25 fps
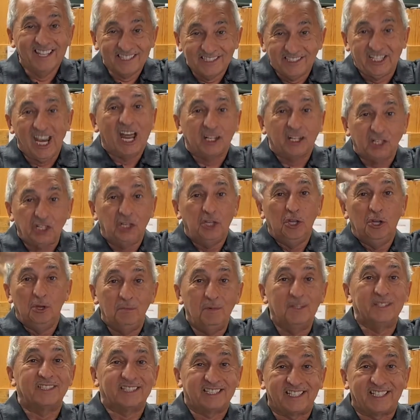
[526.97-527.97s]
dead
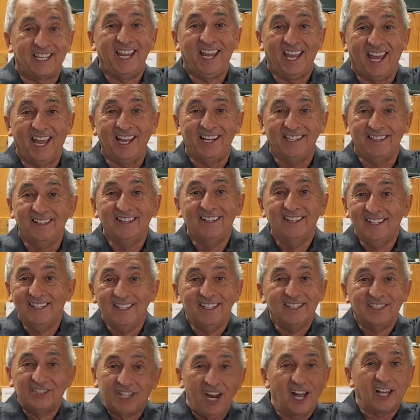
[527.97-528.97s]
human skin,
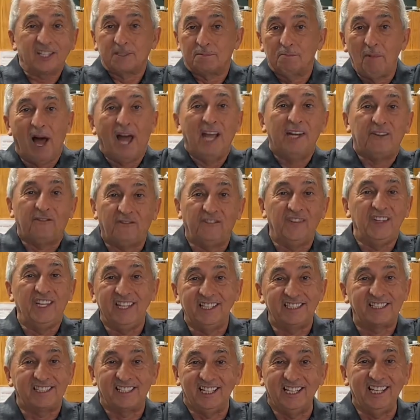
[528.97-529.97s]
dust mite
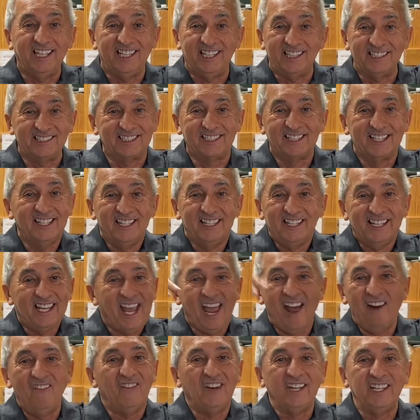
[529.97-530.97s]
feces,
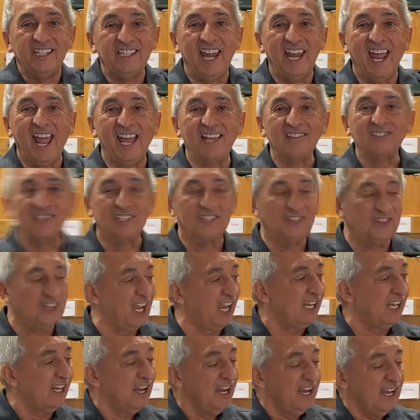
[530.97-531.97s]
every nasty
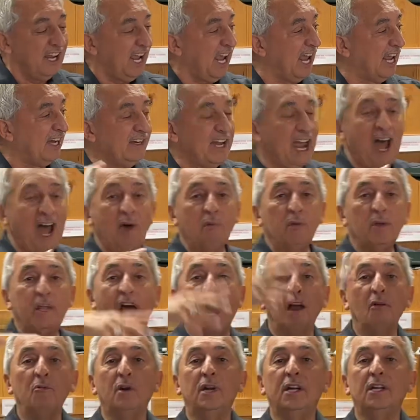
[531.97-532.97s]
thing. And now we
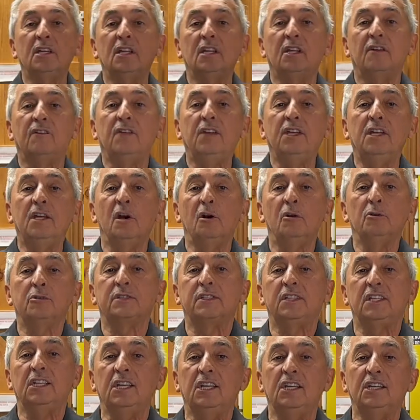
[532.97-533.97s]
got rid of the
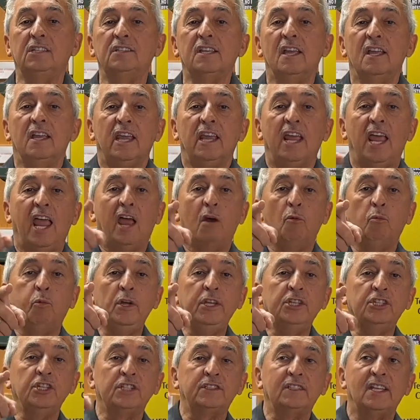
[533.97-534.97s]
VOCs, and
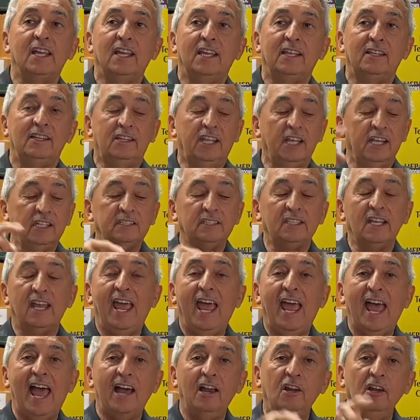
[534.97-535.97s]
this
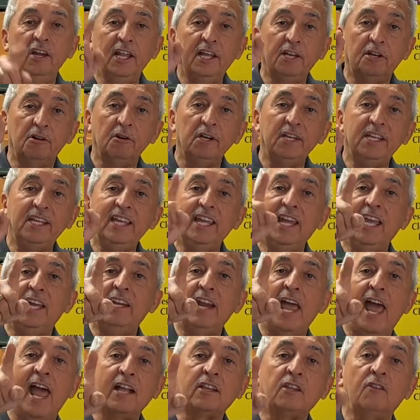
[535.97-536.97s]
literally
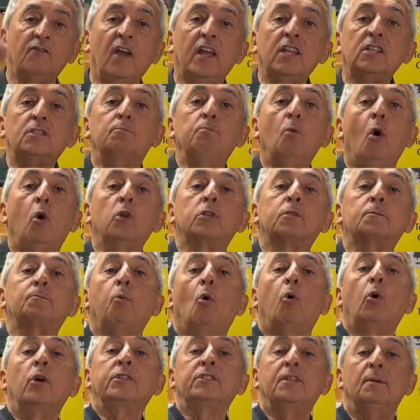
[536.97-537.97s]
inactivates mold
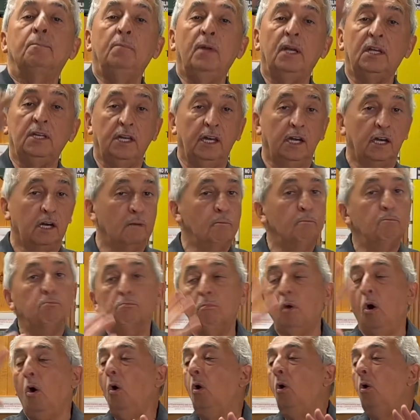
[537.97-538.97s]
spores in midair.
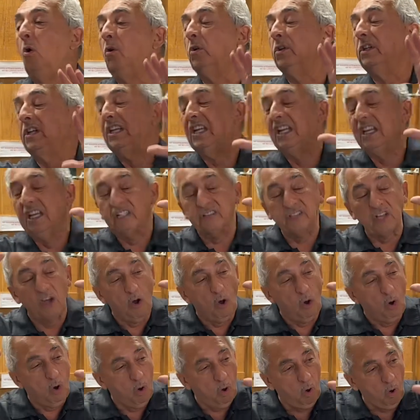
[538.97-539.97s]
Mold is a
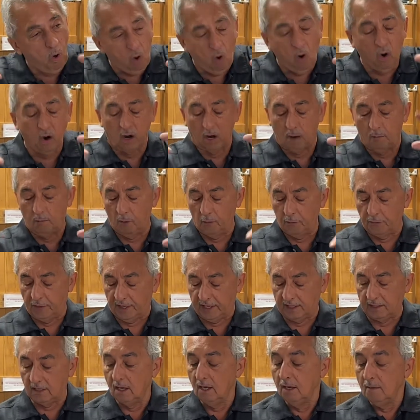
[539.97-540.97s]
horrible
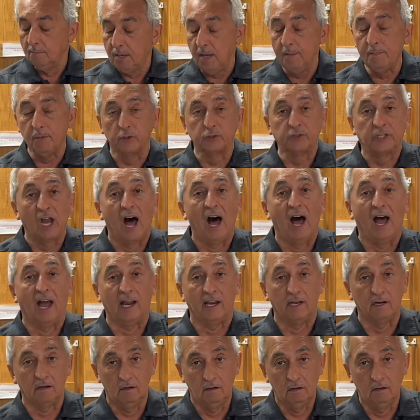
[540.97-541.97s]
thing. People die